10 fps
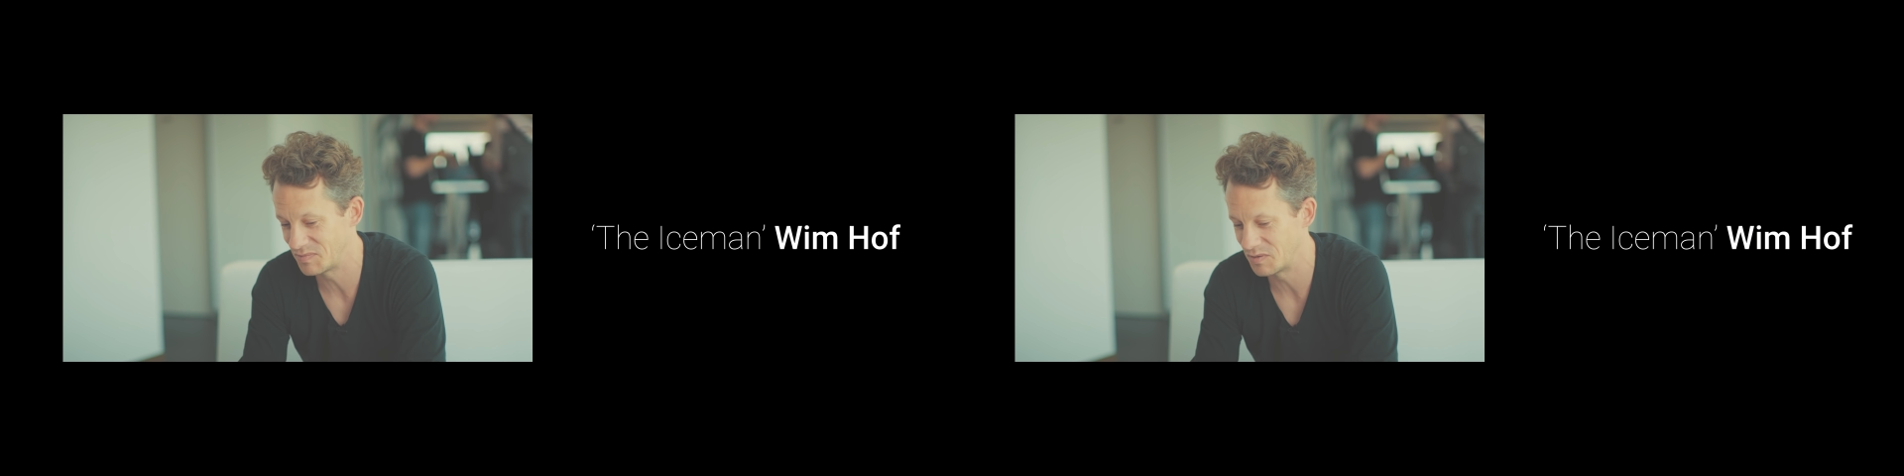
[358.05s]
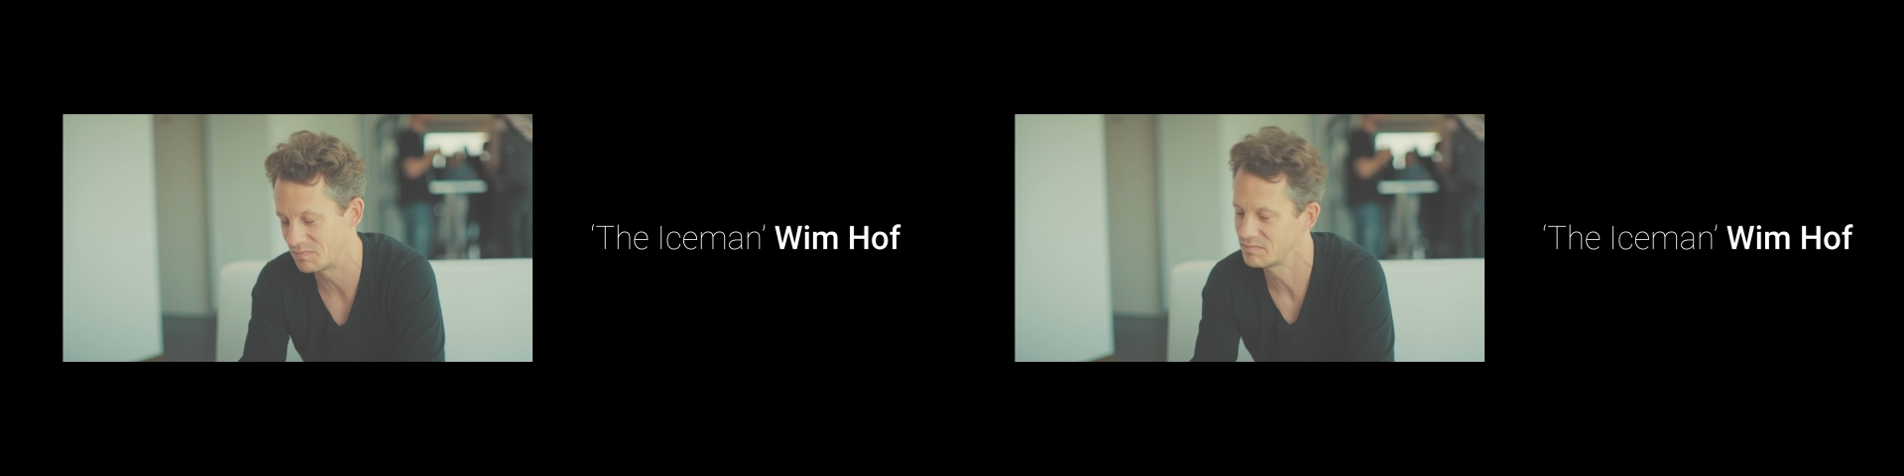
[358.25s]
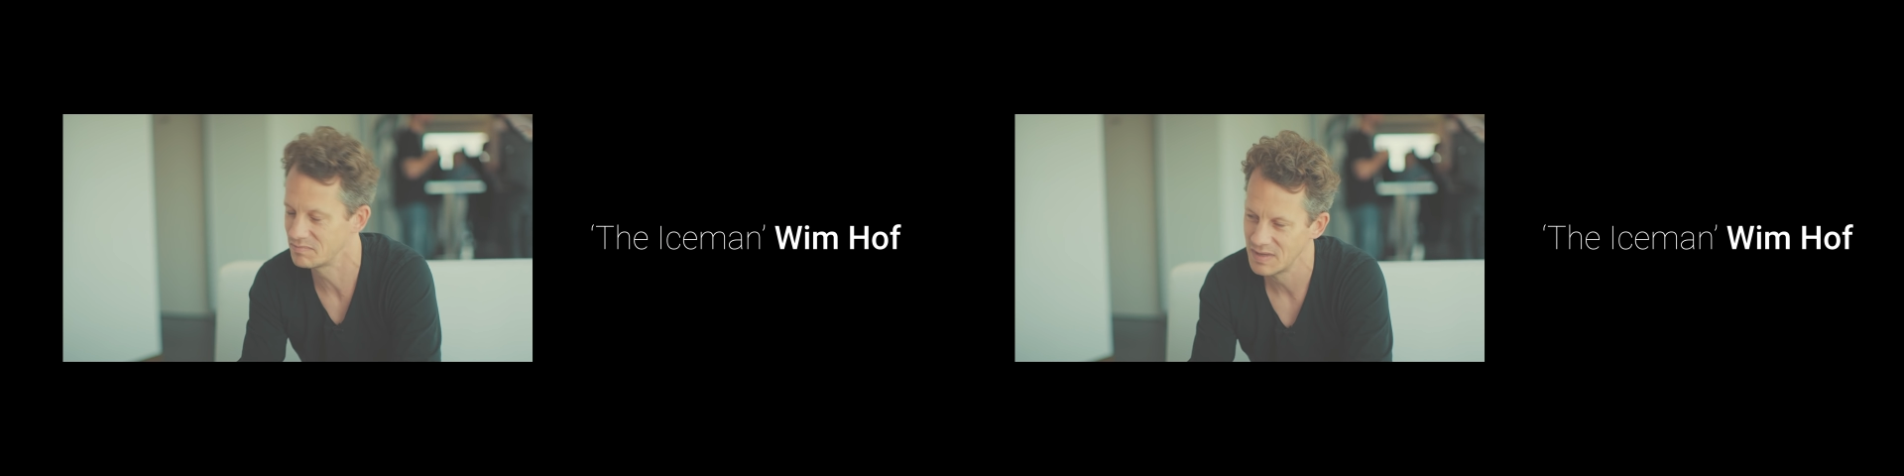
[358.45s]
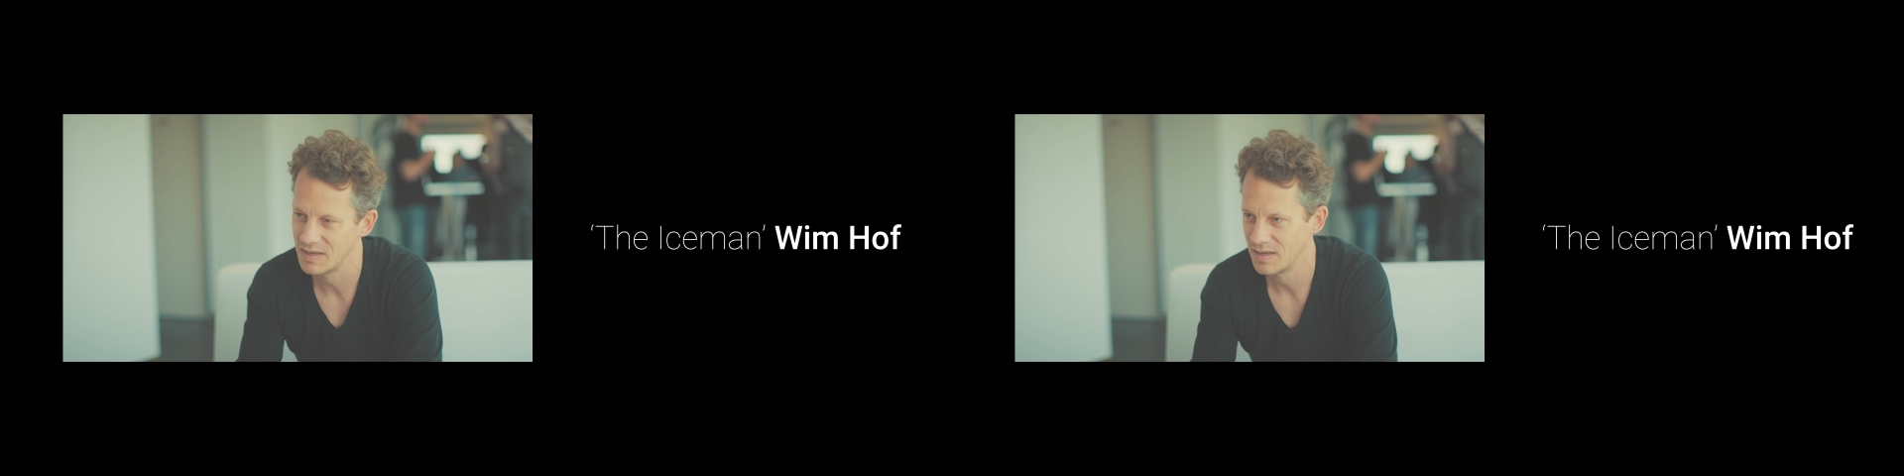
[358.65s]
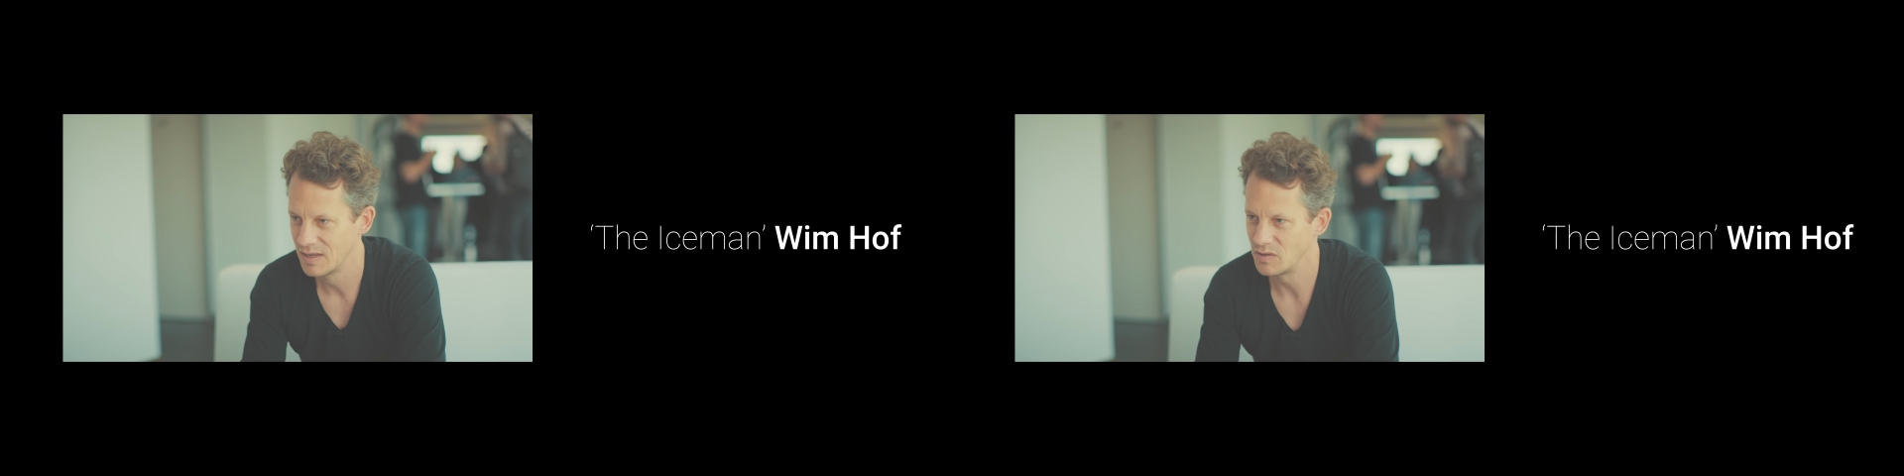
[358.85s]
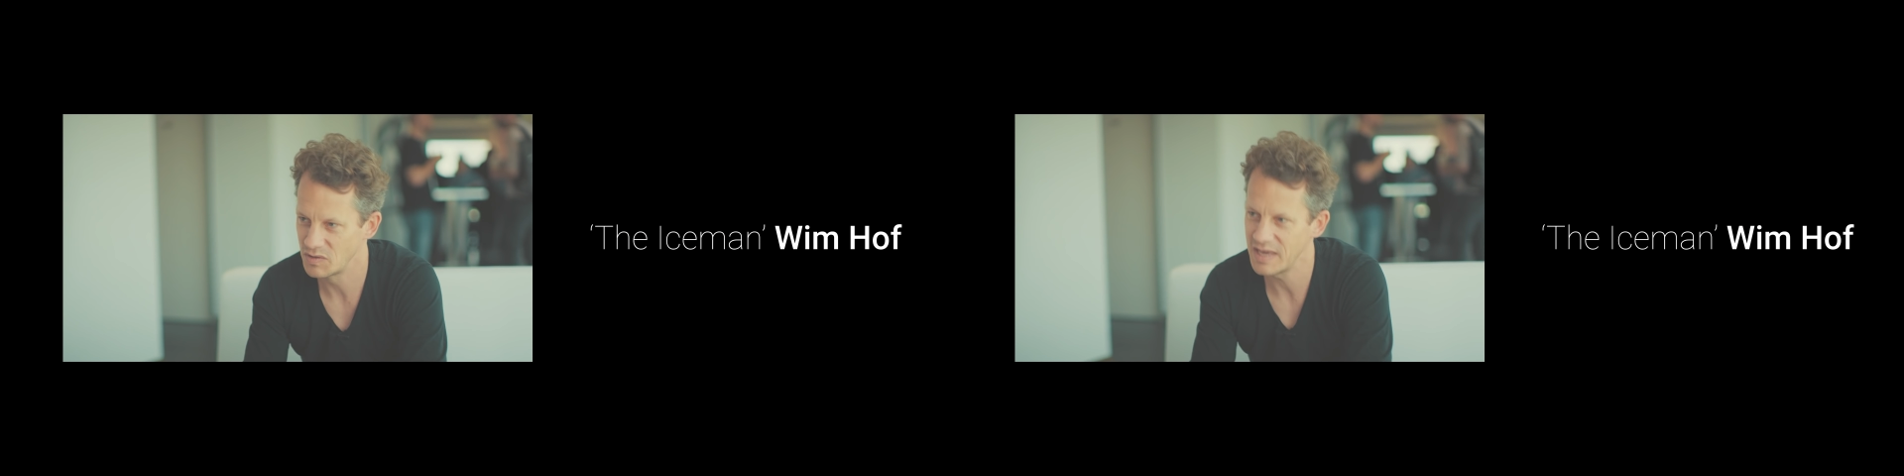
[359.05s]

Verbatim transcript: you, you